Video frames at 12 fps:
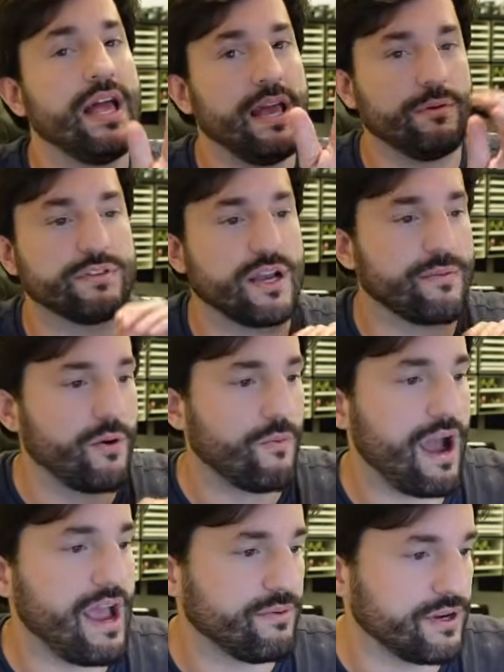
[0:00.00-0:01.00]
We'll talk about
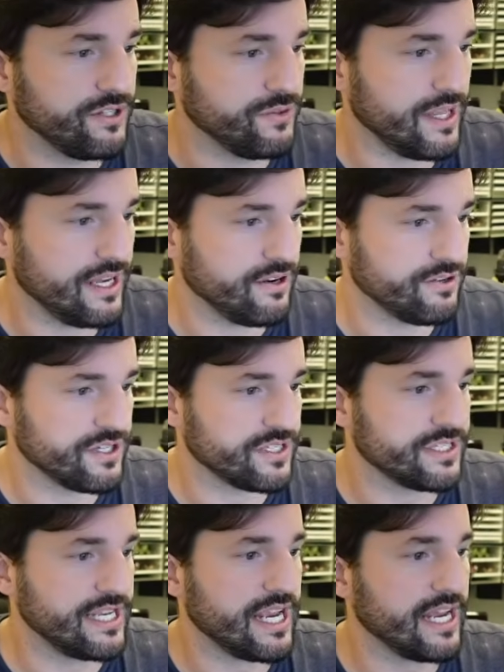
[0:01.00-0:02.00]
why I want to do that here in just a
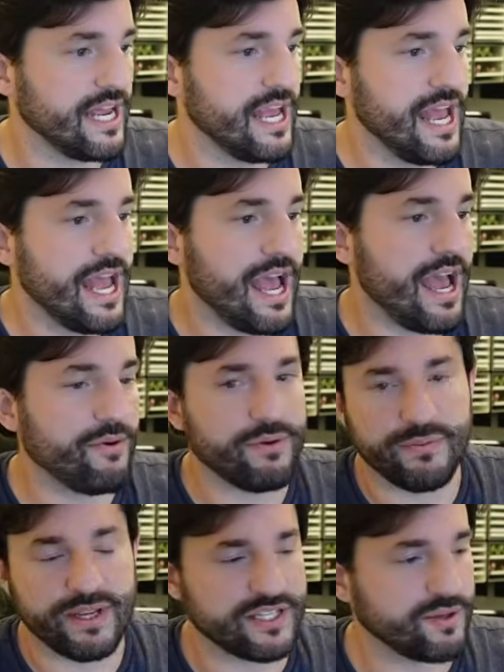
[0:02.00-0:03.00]
second when
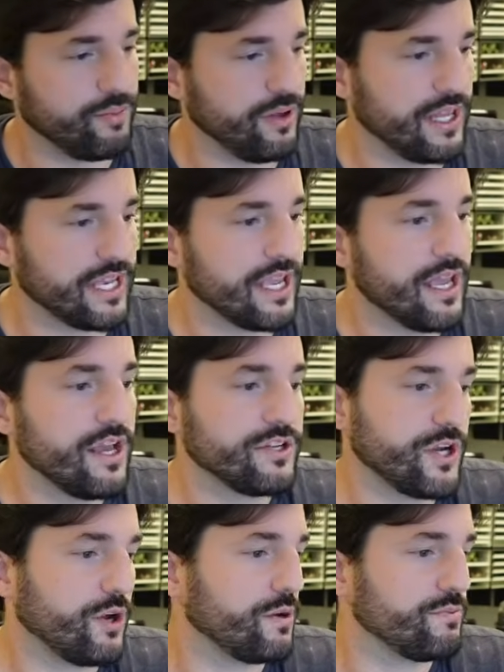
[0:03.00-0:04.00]
we get to pulling.
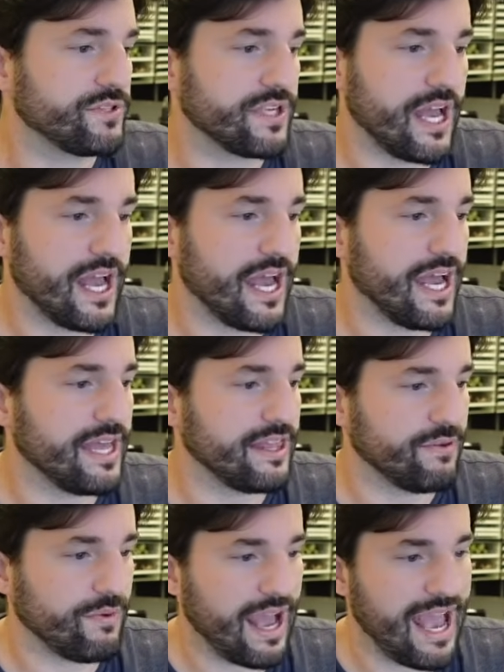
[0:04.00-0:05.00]
Totems, I
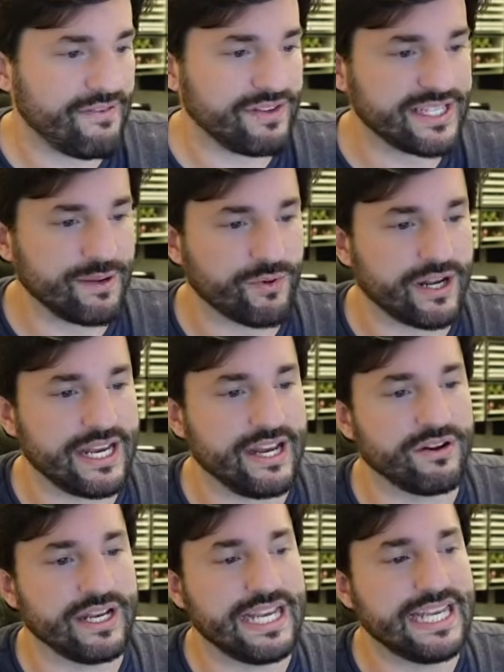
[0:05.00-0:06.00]
have it separated here
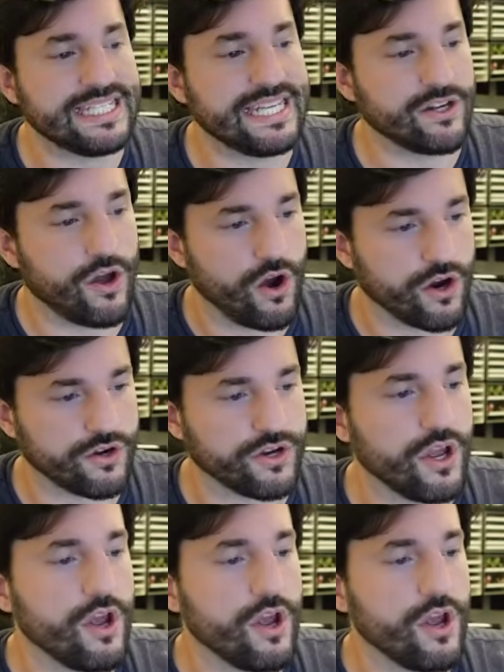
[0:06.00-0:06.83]
in easy and hard.